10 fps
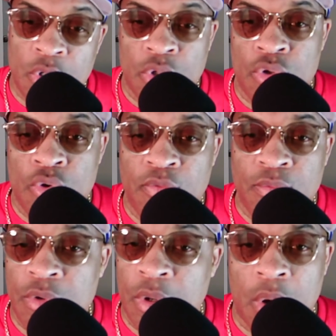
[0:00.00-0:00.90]
You
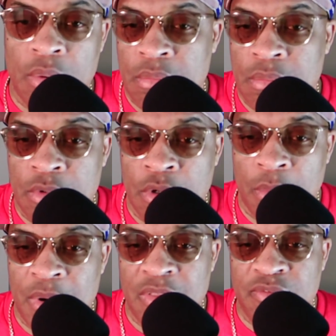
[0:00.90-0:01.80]
know,
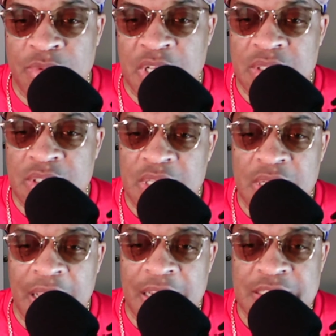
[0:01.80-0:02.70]
brother from Tennessee,
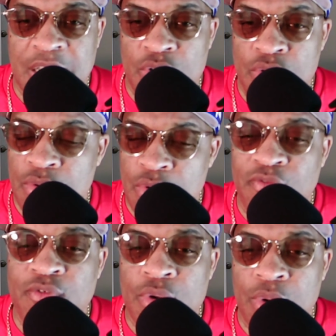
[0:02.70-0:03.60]
like I said,
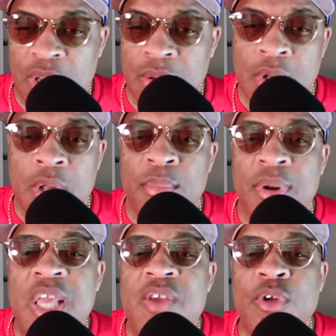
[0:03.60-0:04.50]
you can
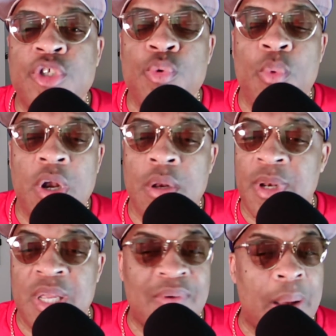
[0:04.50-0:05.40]
believe what you want to
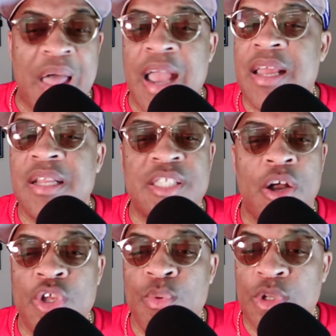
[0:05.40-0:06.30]
believe. I'm not here to
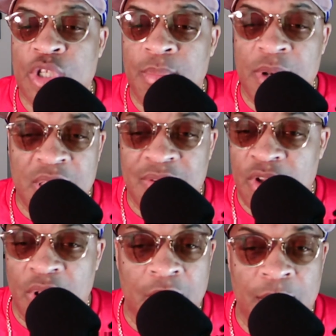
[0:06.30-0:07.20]
tell you what to believe.
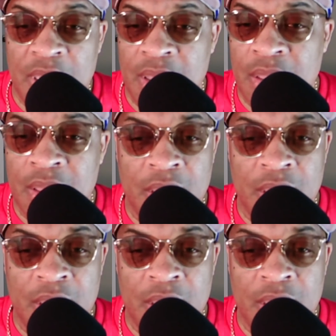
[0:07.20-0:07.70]
You know what I mean?